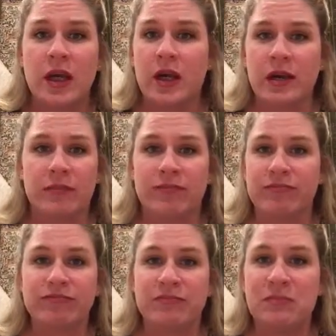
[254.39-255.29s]

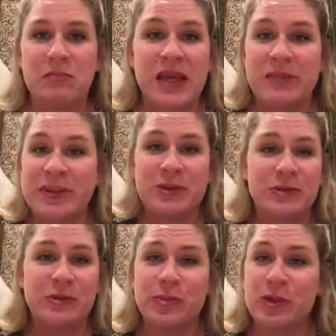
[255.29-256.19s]
Maybe do
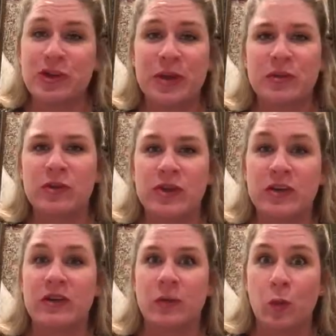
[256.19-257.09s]
some push-ups. You need
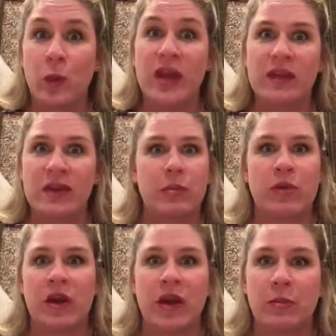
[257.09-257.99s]
to waken that
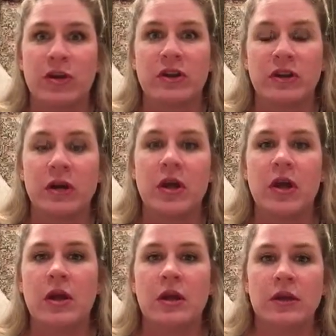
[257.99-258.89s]
brain up. You need to
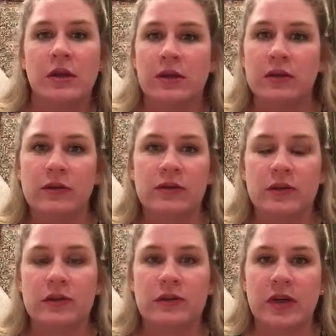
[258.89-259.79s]

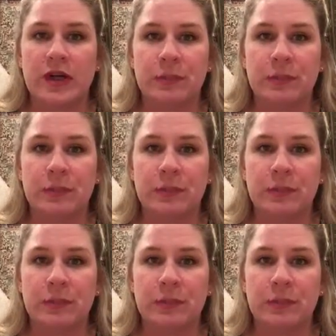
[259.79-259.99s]
just